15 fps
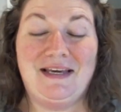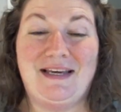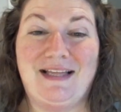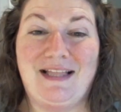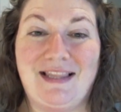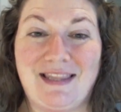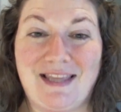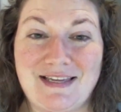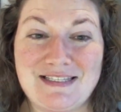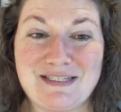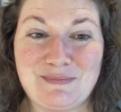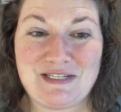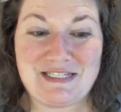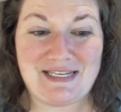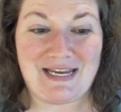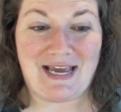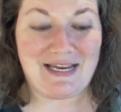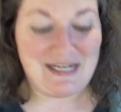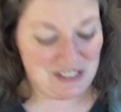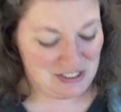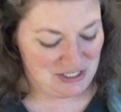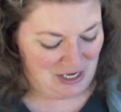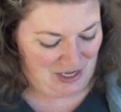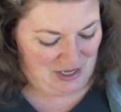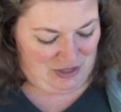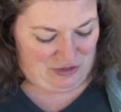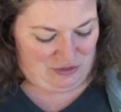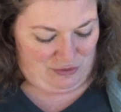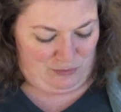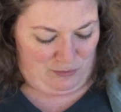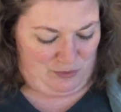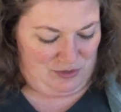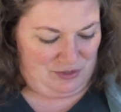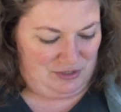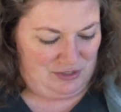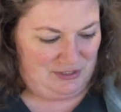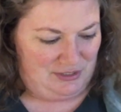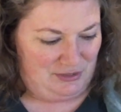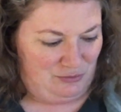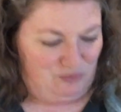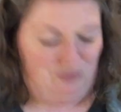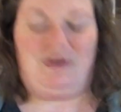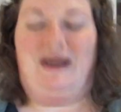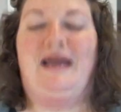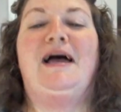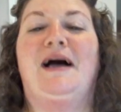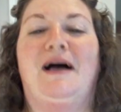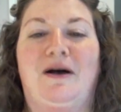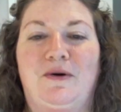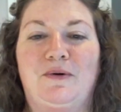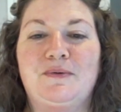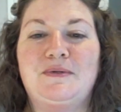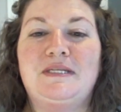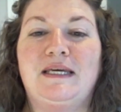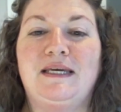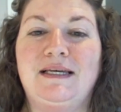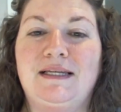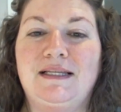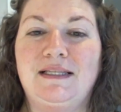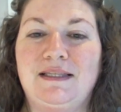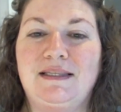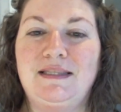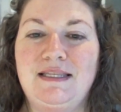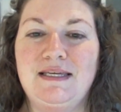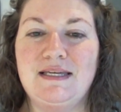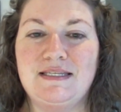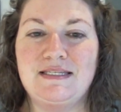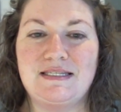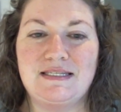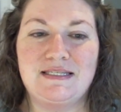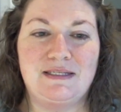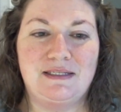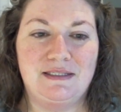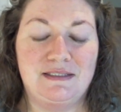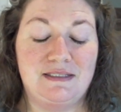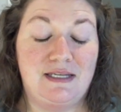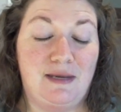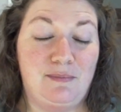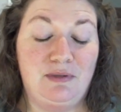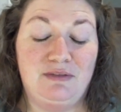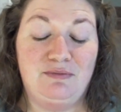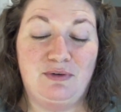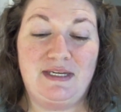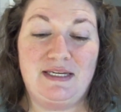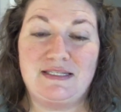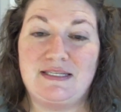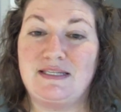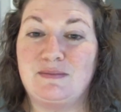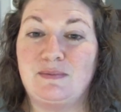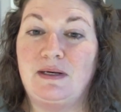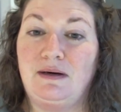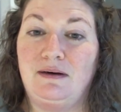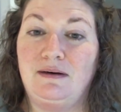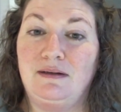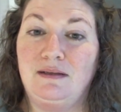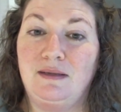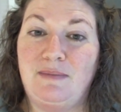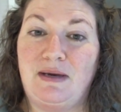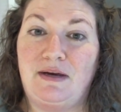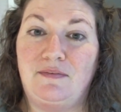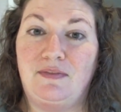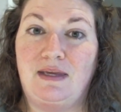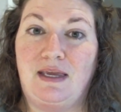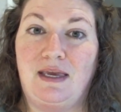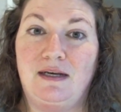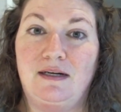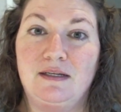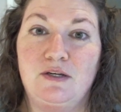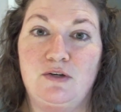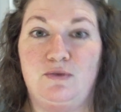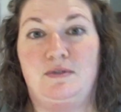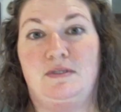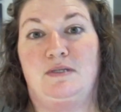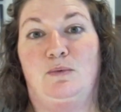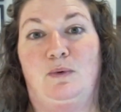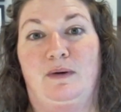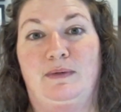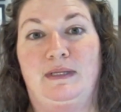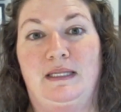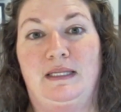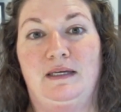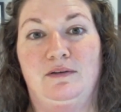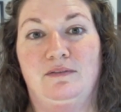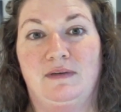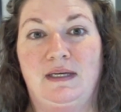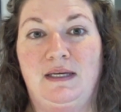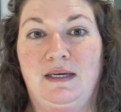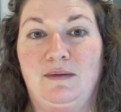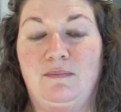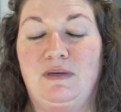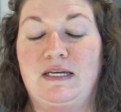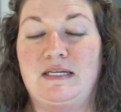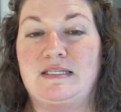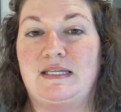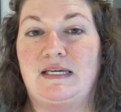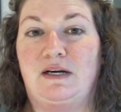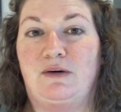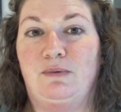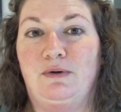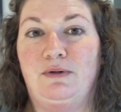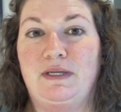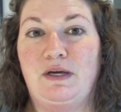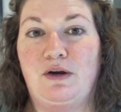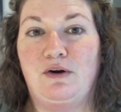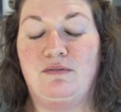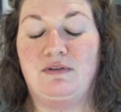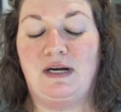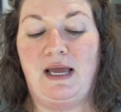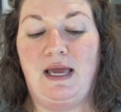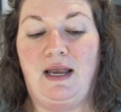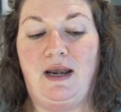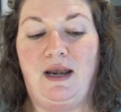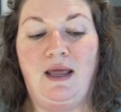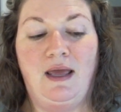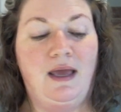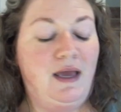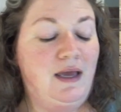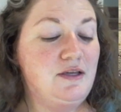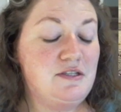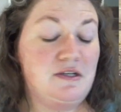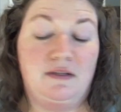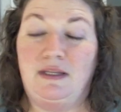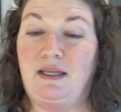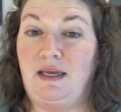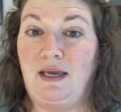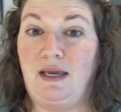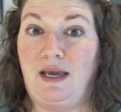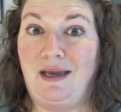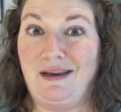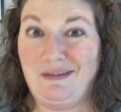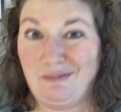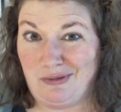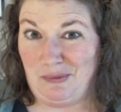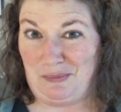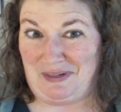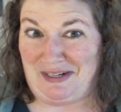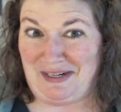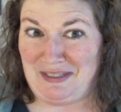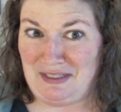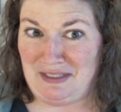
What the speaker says: that's my stash. The world around. This couple of weeks has been all about the Canada Goose where we live, because they are rolling over, and certainly everywhere I